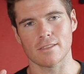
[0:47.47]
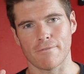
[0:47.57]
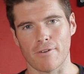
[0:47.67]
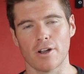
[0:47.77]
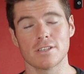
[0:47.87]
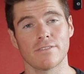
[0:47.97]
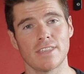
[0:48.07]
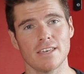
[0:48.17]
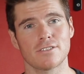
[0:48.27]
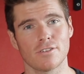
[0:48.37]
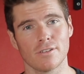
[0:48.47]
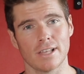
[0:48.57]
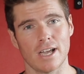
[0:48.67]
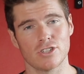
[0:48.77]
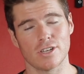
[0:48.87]
The photos of these two
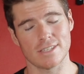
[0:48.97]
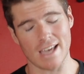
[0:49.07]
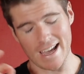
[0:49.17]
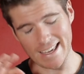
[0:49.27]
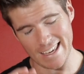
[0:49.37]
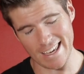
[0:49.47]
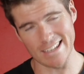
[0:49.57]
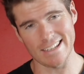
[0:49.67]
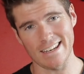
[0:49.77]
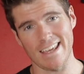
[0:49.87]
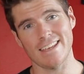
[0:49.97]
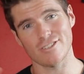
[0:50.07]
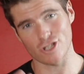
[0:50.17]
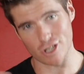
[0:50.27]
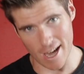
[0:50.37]
legends are hidden in
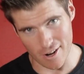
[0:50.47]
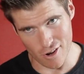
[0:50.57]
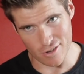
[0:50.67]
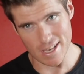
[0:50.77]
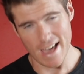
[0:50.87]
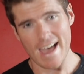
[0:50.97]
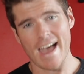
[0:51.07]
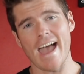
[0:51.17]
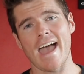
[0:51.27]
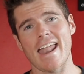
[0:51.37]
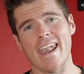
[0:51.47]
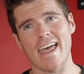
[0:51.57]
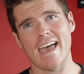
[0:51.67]
shadows, and